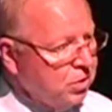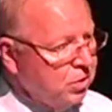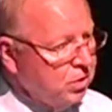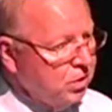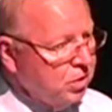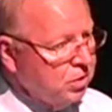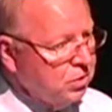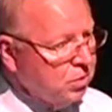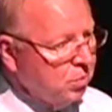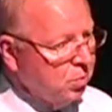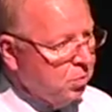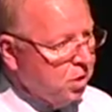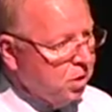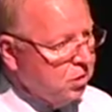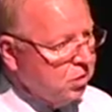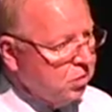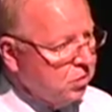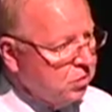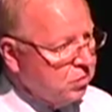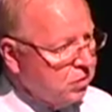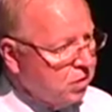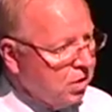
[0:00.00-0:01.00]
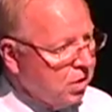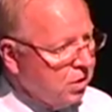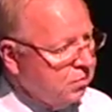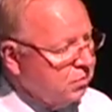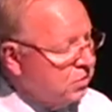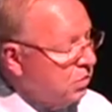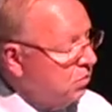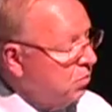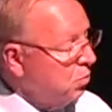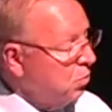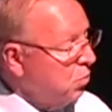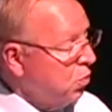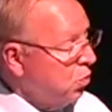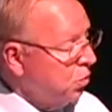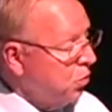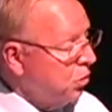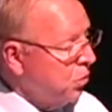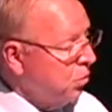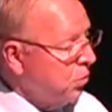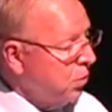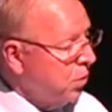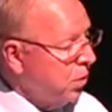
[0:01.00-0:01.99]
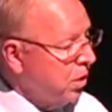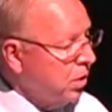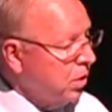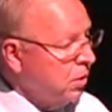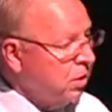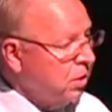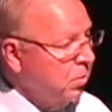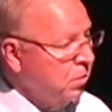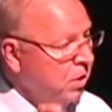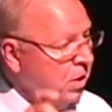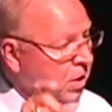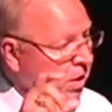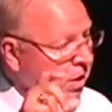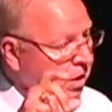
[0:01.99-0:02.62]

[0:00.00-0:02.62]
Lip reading: things to make themselves even more competitive